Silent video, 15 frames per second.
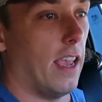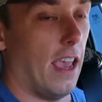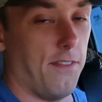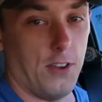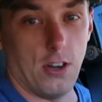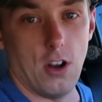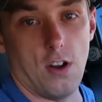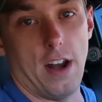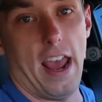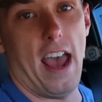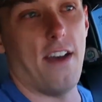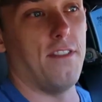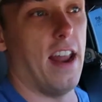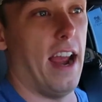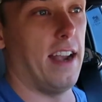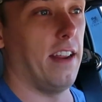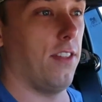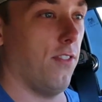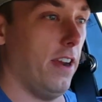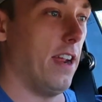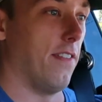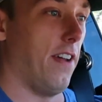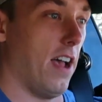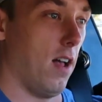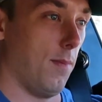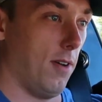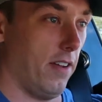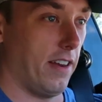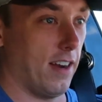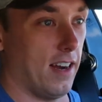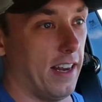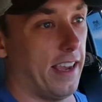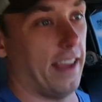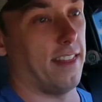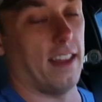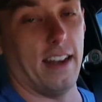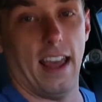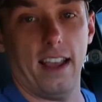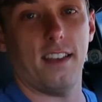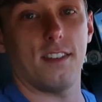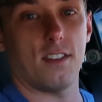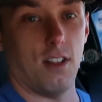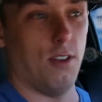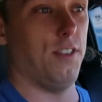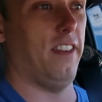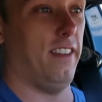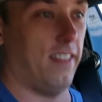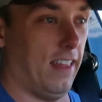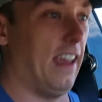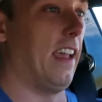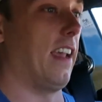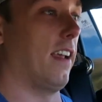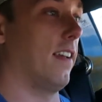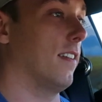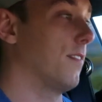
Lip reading: If you don't have 93 available, you're going to get the next closest thing.